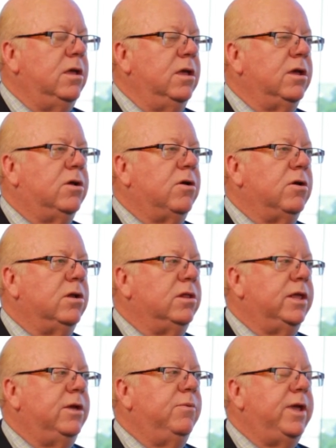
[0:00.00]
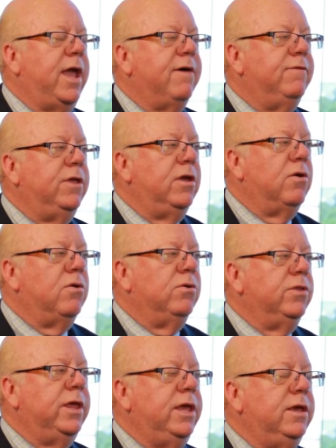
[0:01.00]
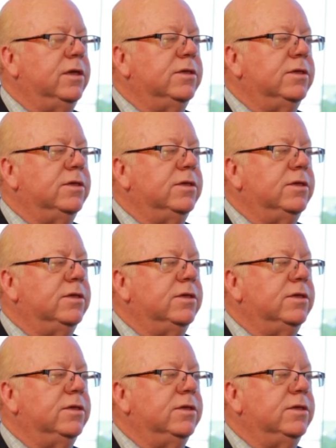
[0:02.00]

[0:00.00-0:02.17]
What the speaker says: And currently we have the only